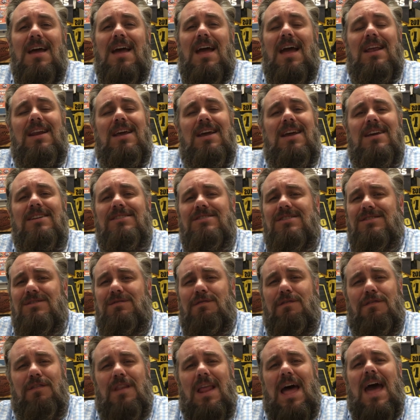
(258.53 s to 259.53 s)
and it can just
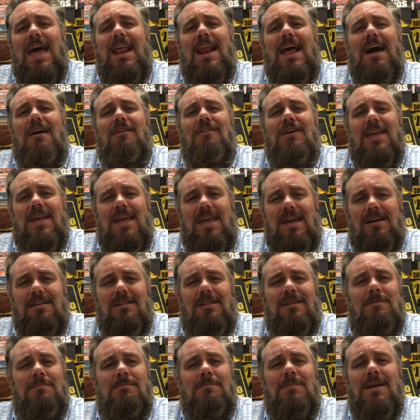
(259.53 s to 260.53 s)
flat out
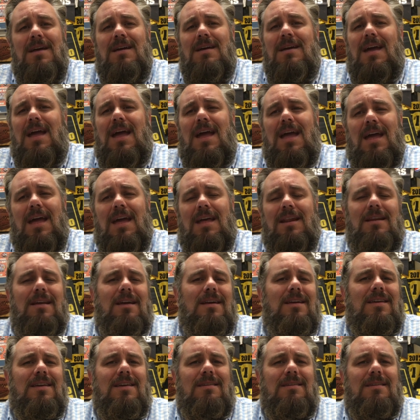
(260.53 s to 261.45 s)
kill them and